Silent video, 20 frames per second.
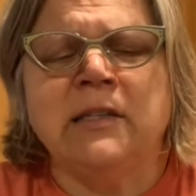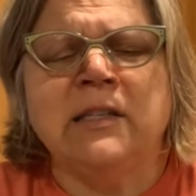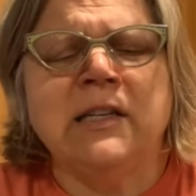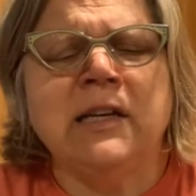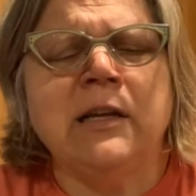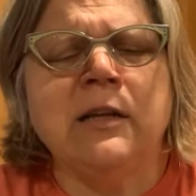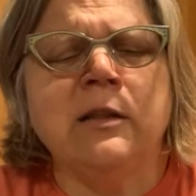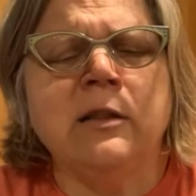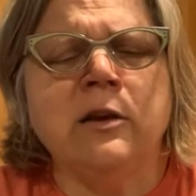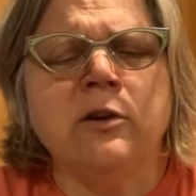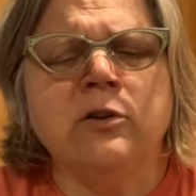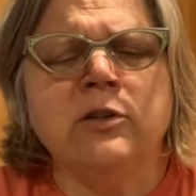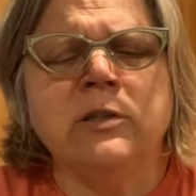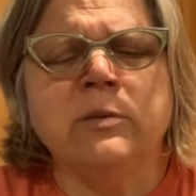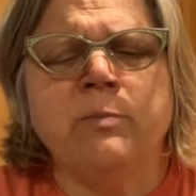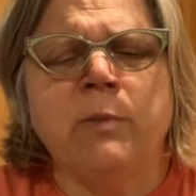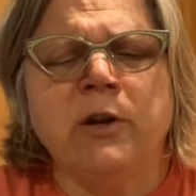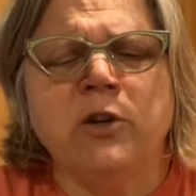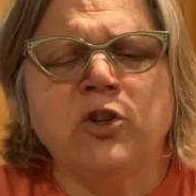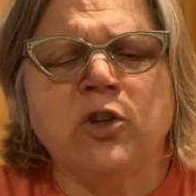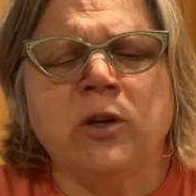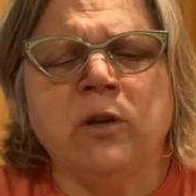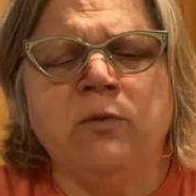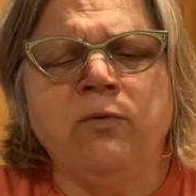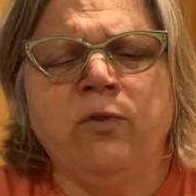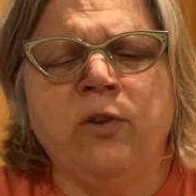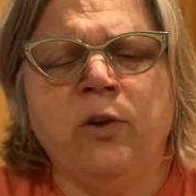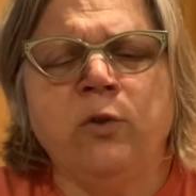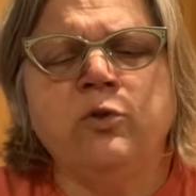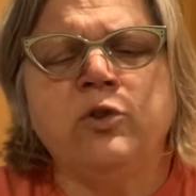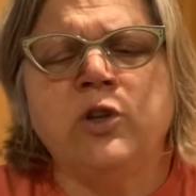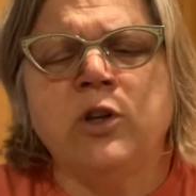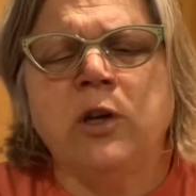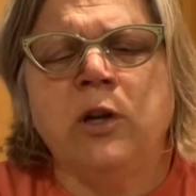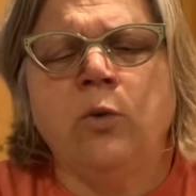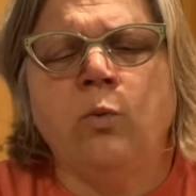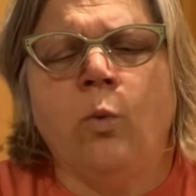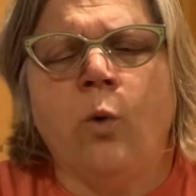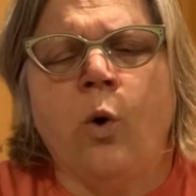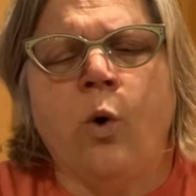Still, there is much confusion
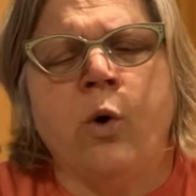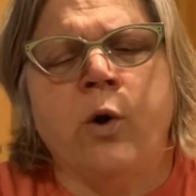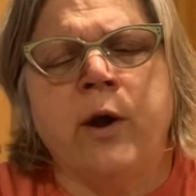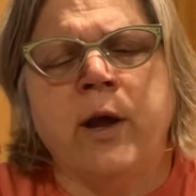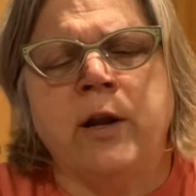in war,